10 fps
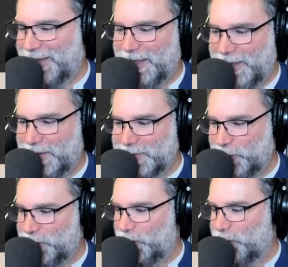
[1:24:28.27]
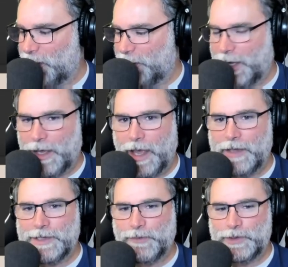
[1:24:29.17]
How's everyone doing, by the way?
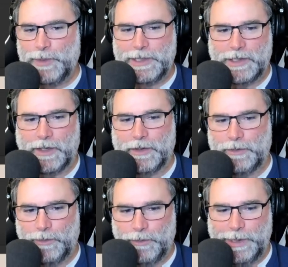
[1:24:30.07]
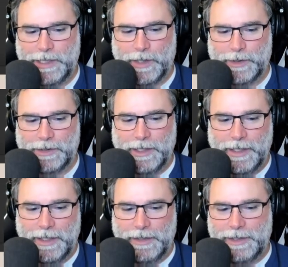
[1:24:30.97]
How's everyone's week going?
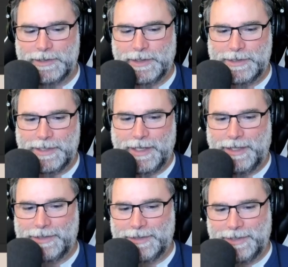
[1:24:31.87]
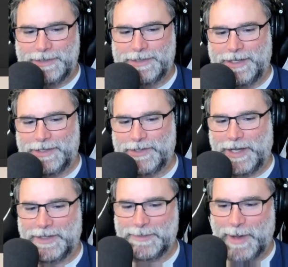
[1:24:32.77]
Let's
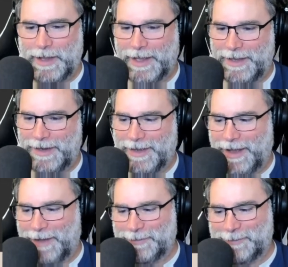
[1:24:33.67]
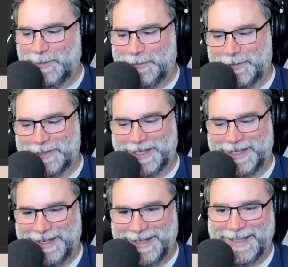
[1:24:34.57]
shine the spotlight off of me for a second.
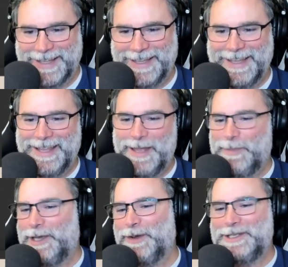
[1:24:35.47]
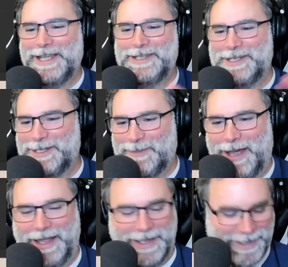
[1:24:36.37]
Pay no attention to
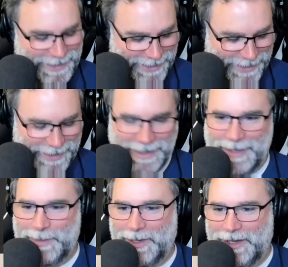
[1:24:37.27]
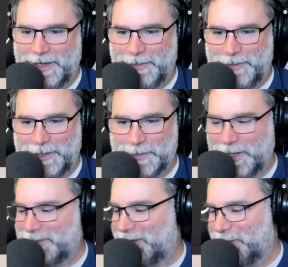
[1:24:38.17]
my inability to finish what I
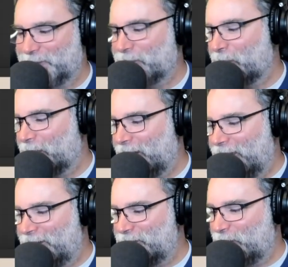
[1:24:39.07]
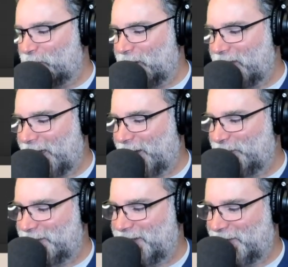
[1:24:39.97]
start. Don't worry, that
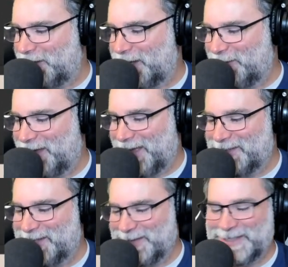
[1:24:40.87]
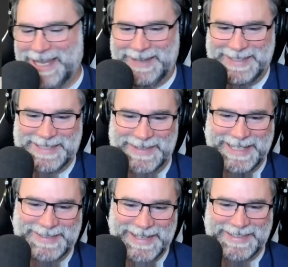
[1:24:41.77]
album is definitely coming out sometime in
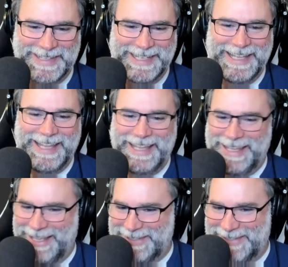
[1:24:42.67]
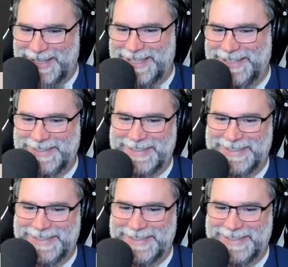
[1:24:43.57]
2023. Yes, thank you.